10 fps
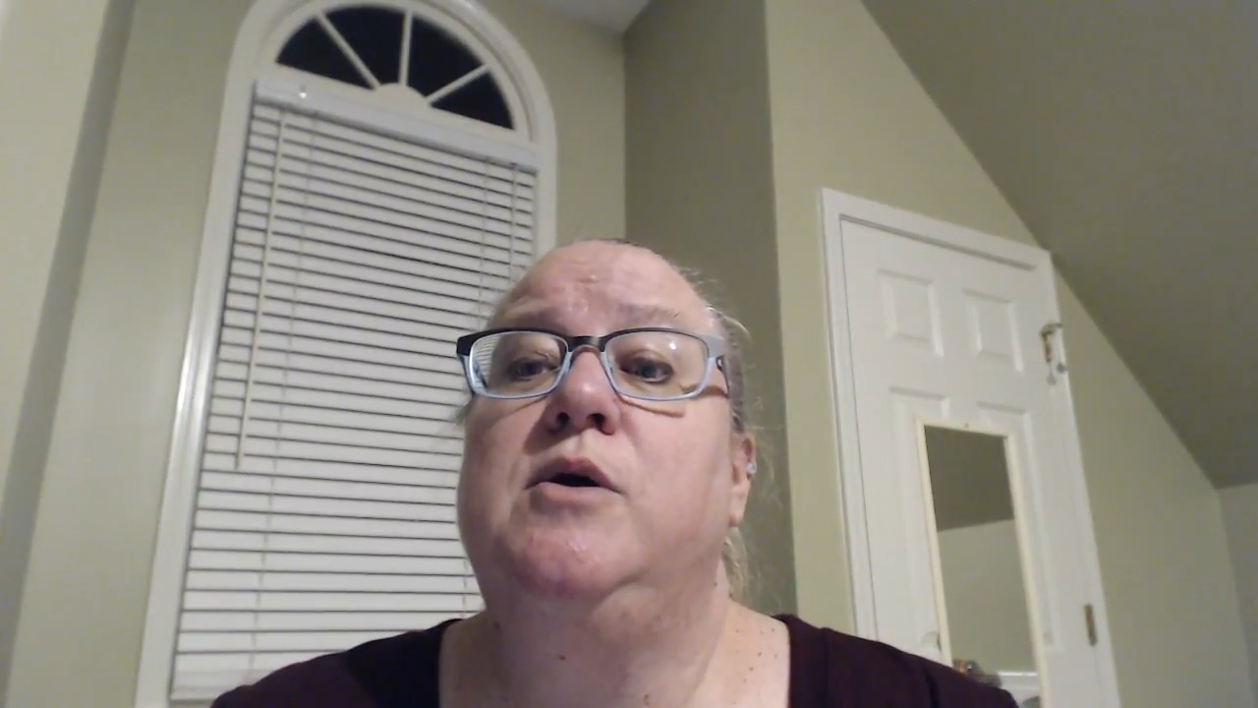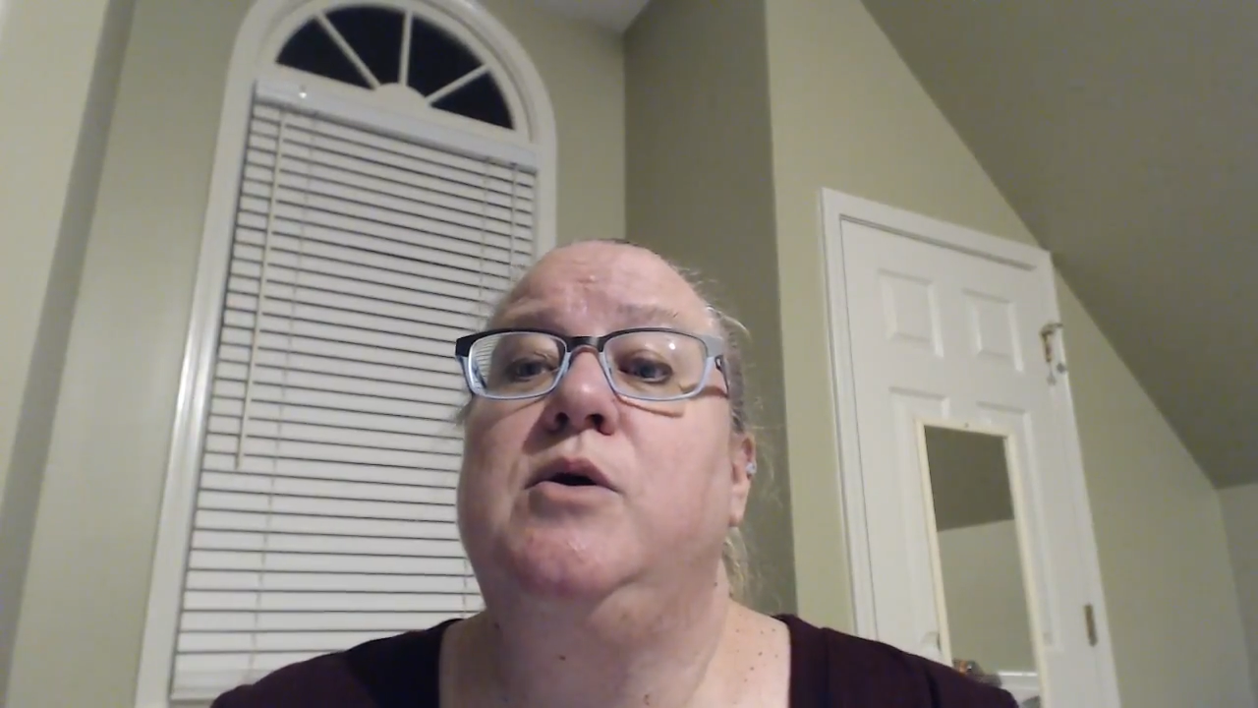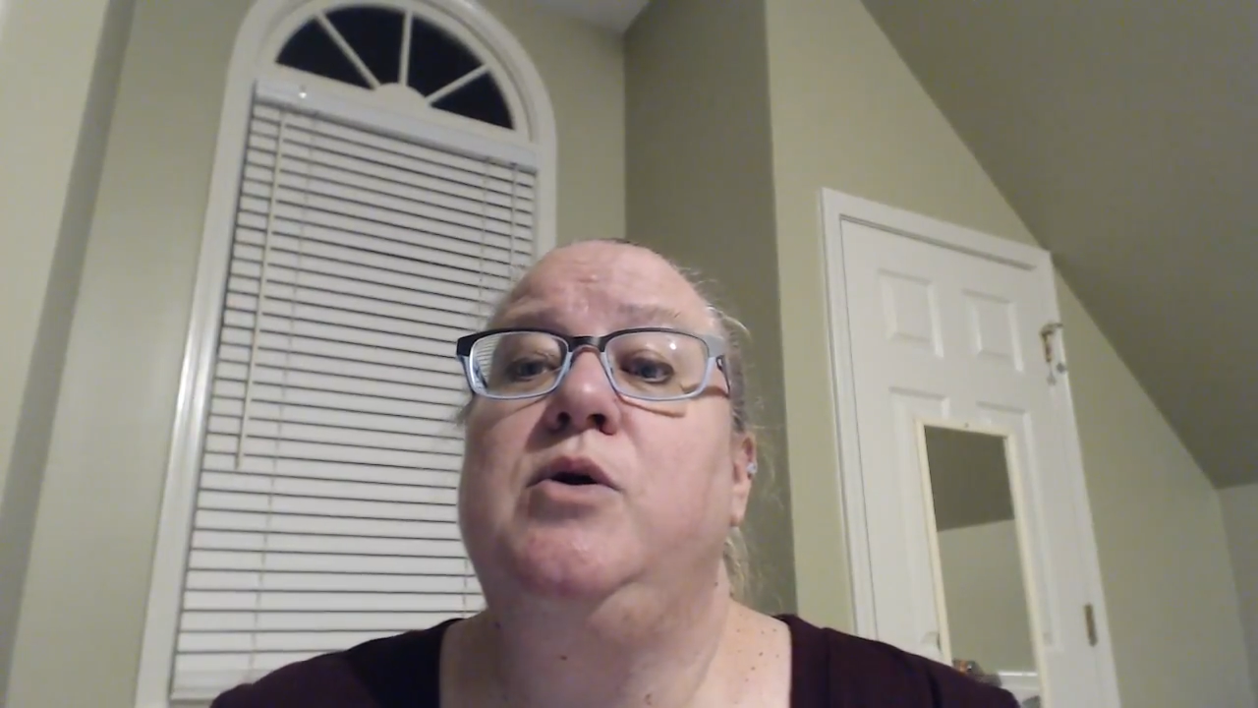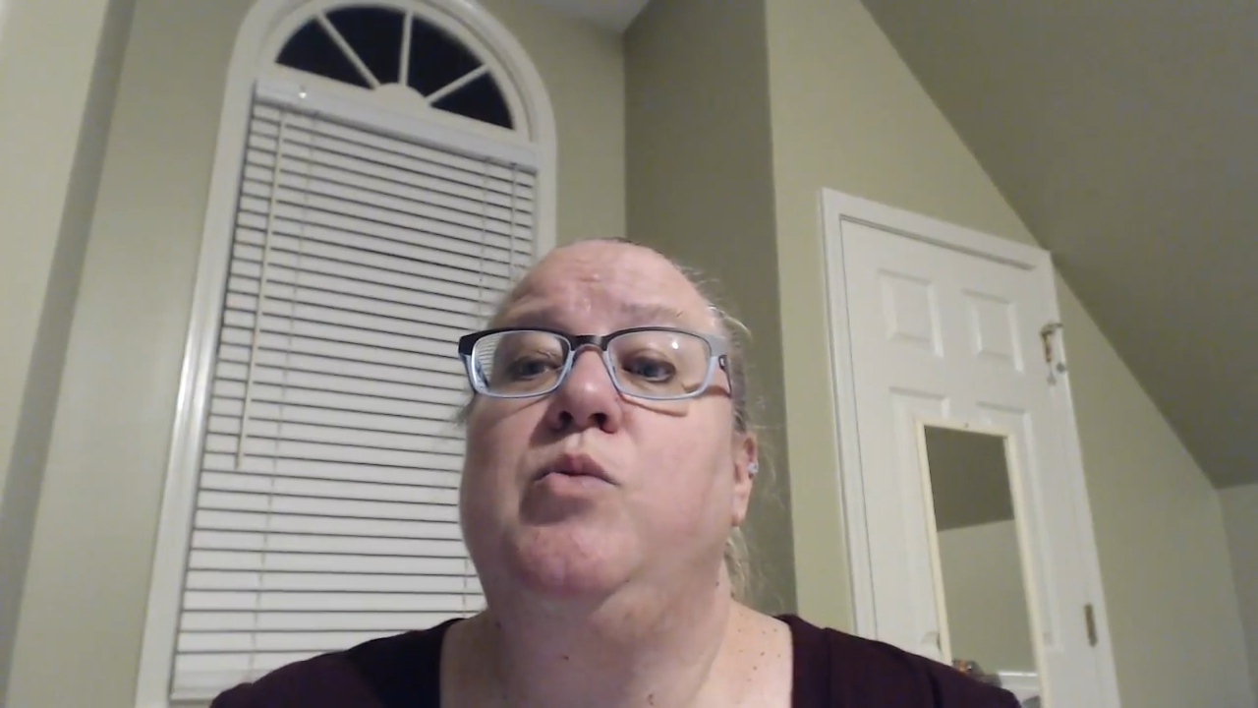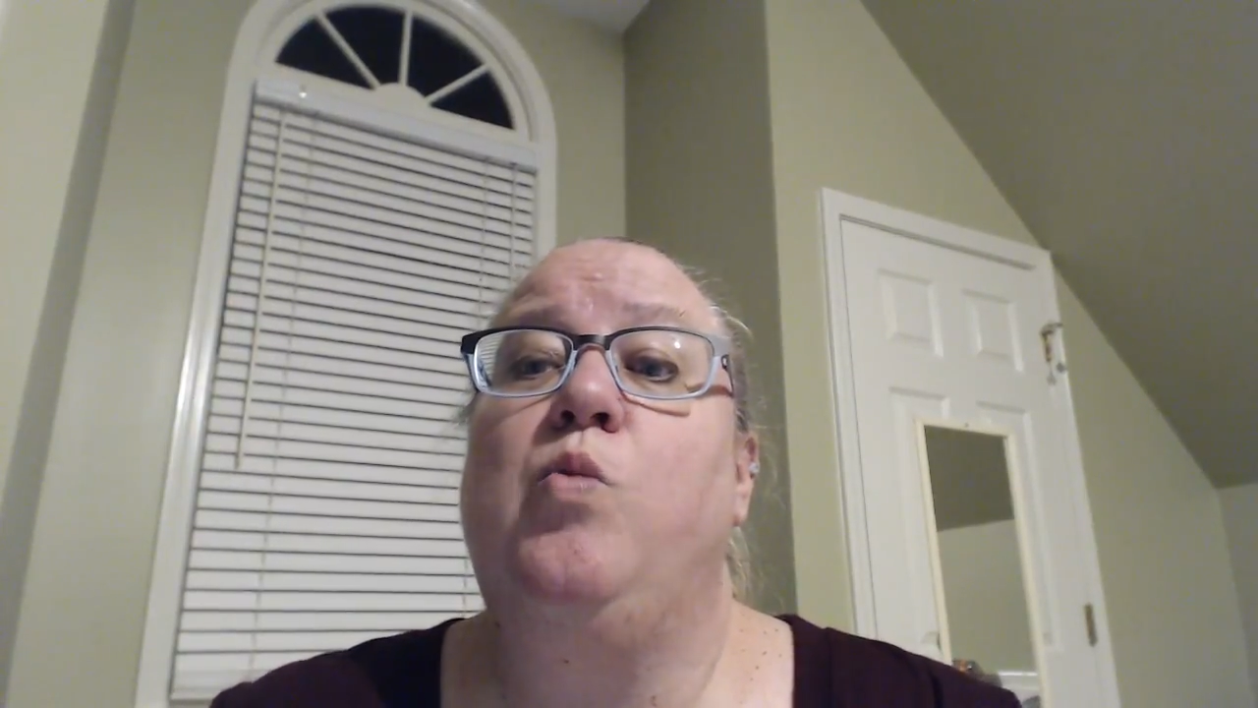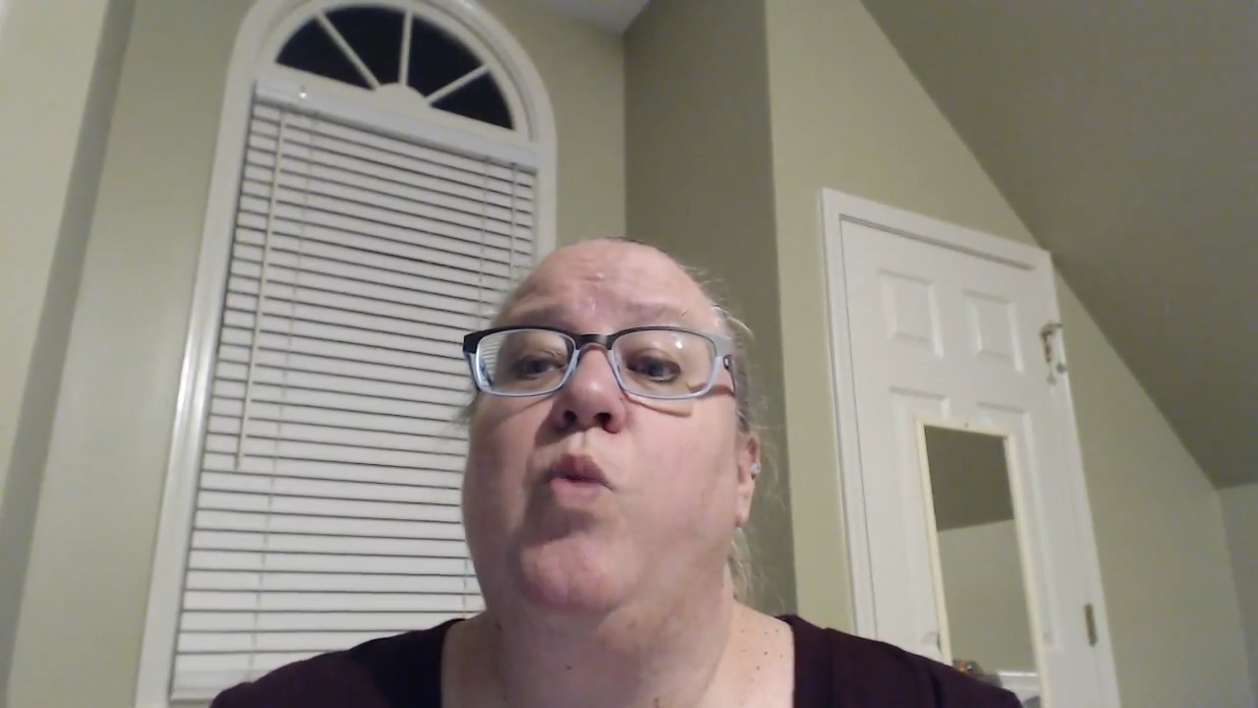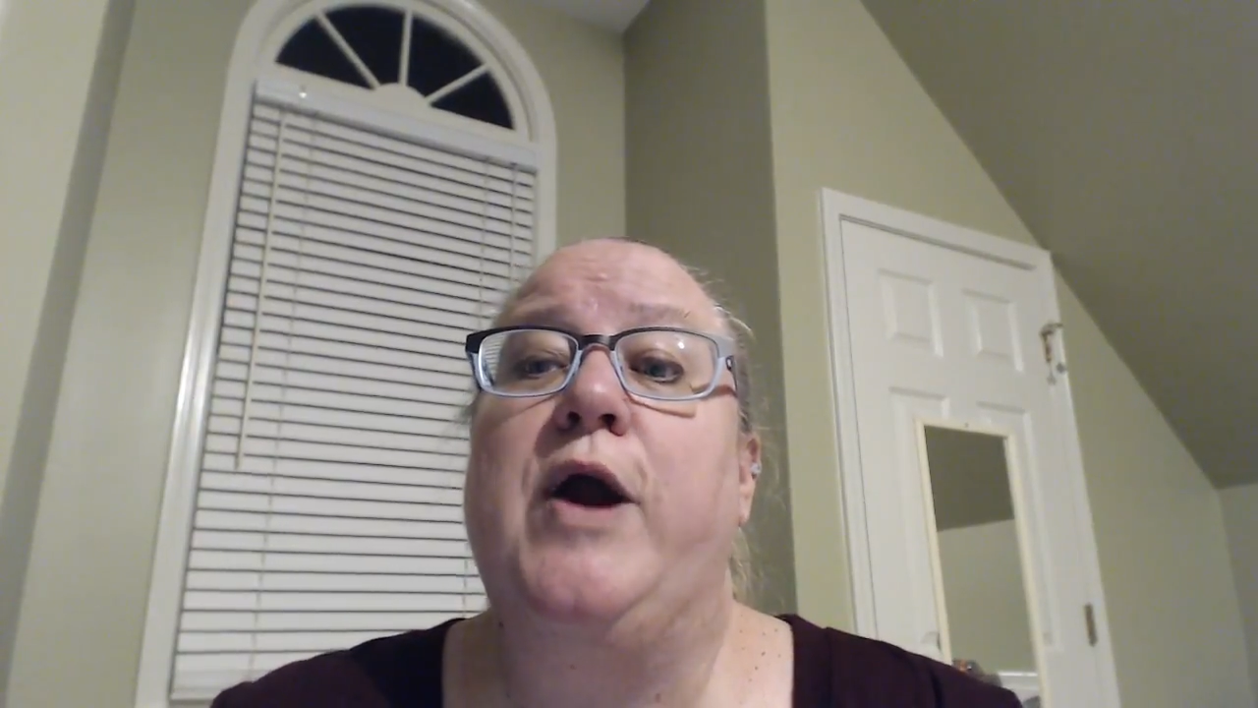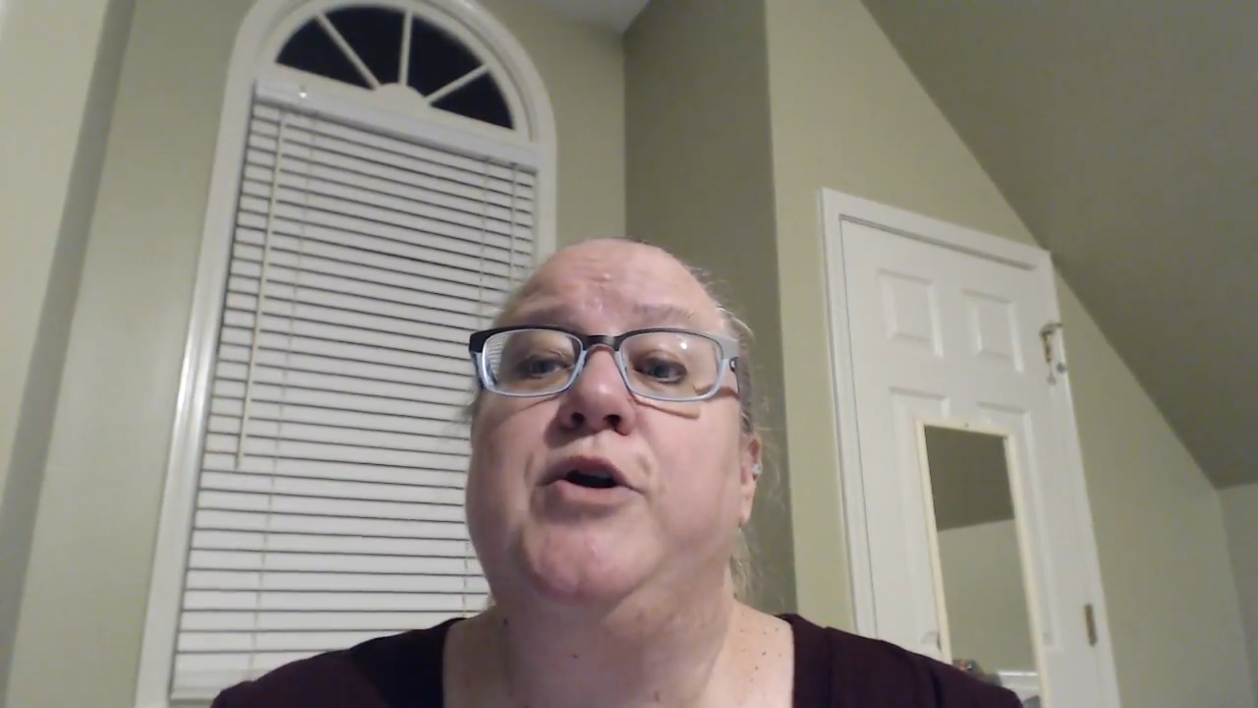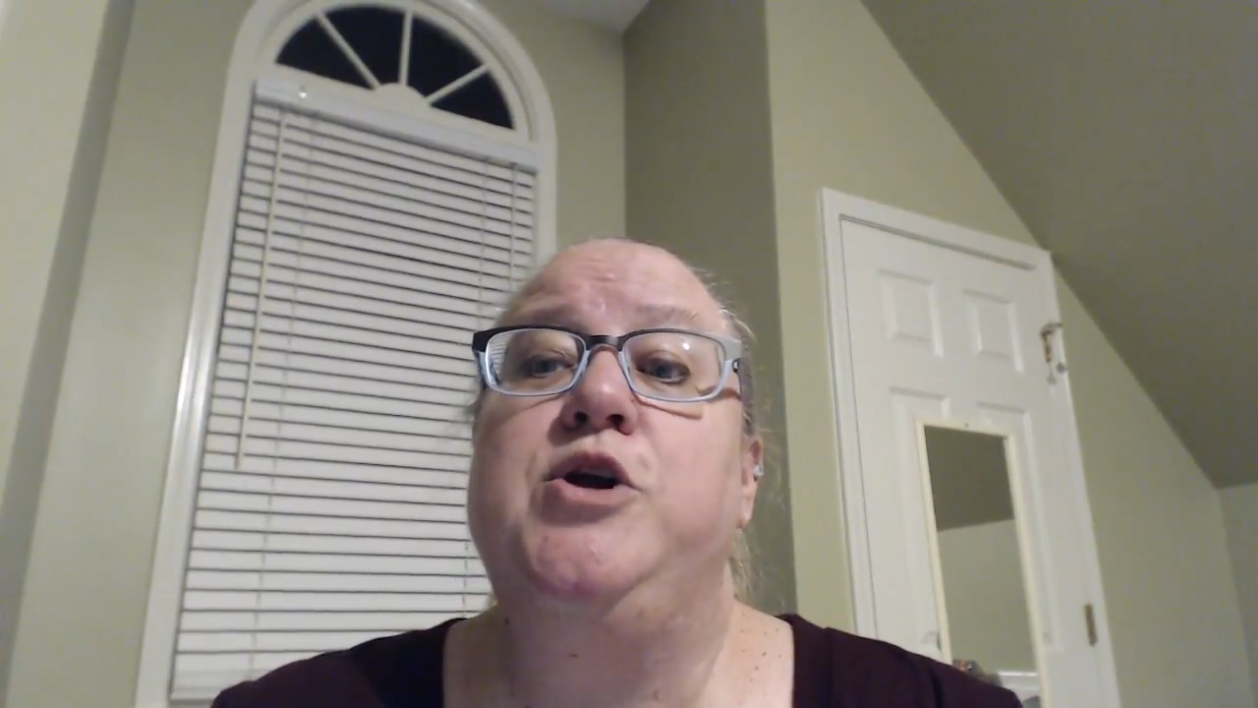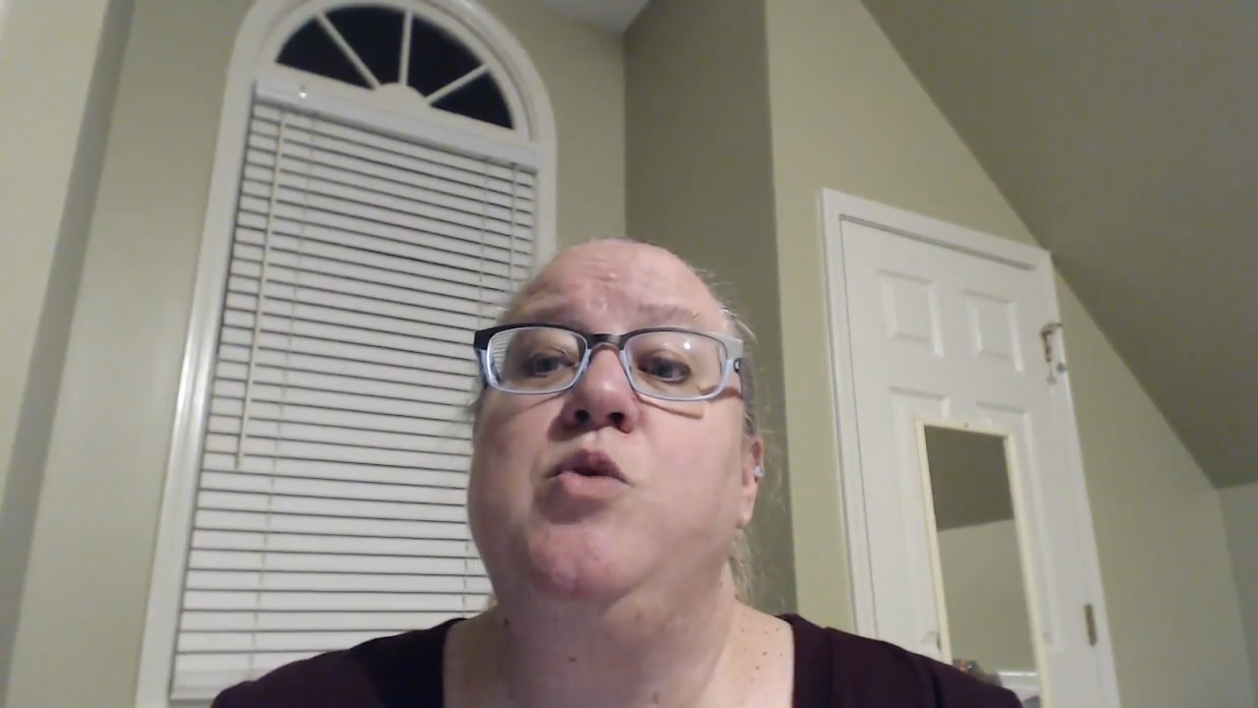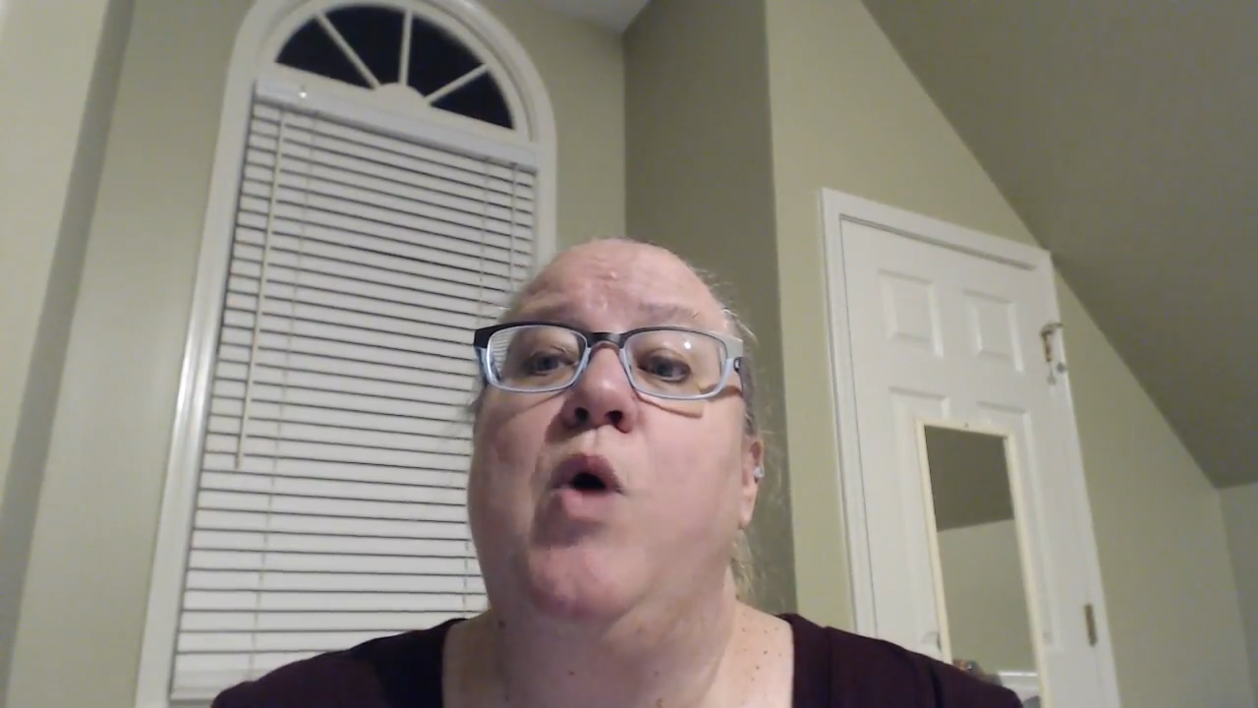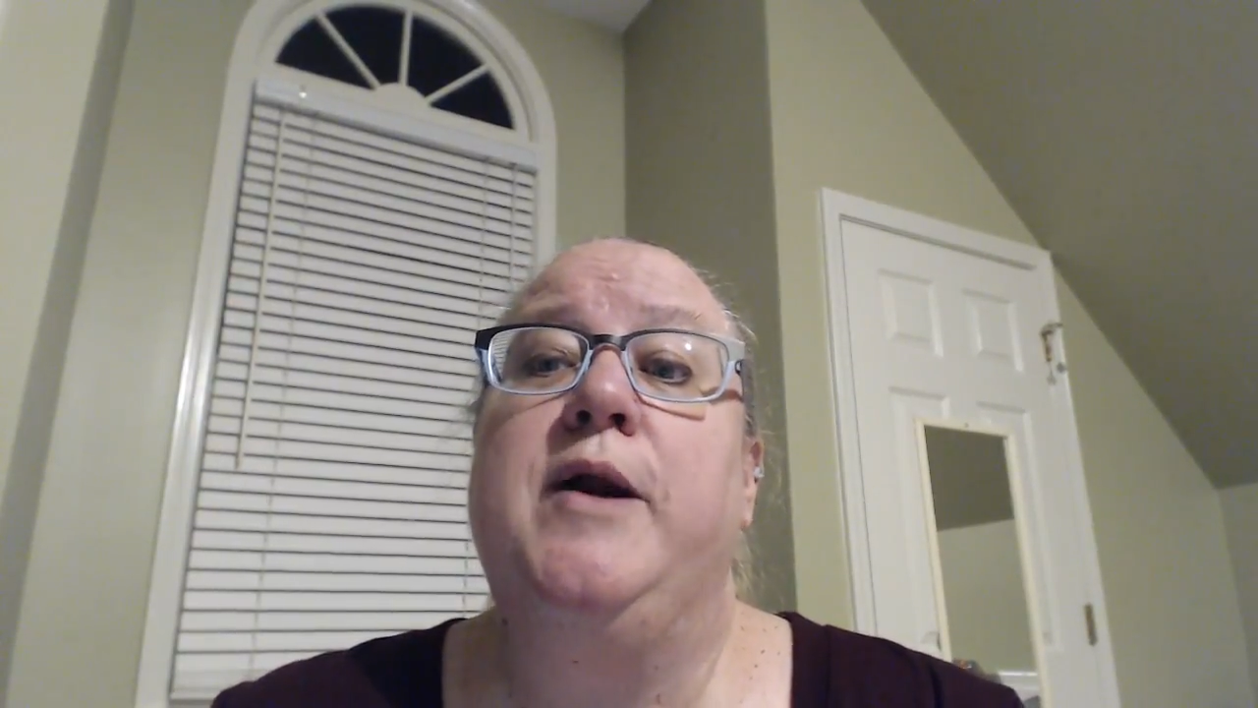where do you want